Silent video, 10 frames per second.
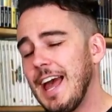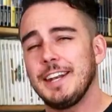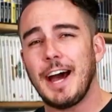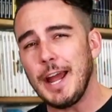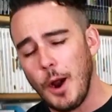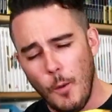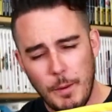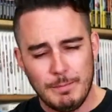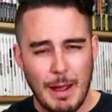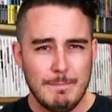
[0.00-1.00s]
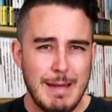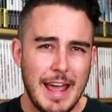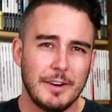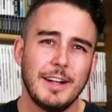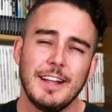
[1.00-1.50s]
end I open my
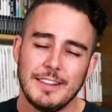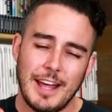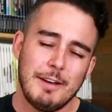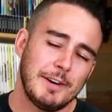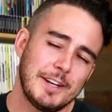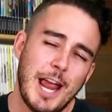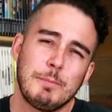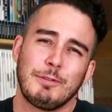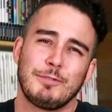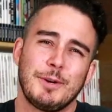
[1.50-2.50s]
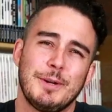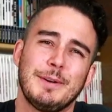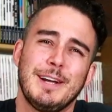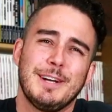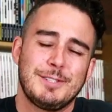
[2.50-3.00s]
mail live on camera for you,
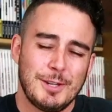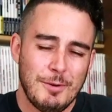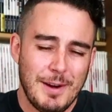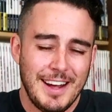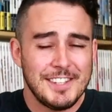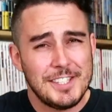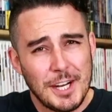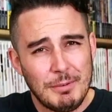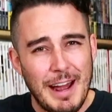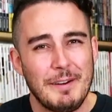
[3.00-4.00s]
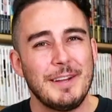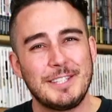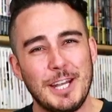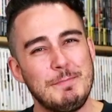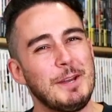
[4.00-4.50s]
so stick around,
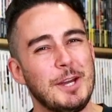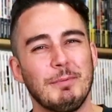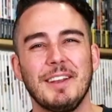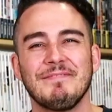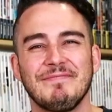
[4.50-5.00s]
it's going to be a good one.